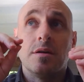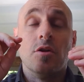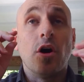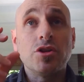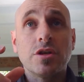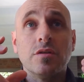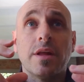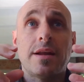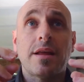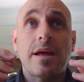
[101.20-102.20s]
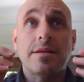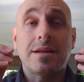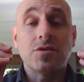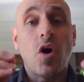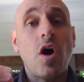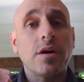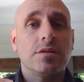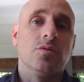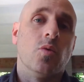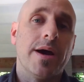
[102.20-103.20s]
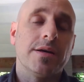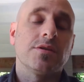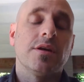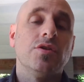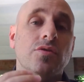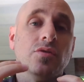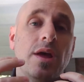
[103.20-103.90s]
logical and targeted way, so that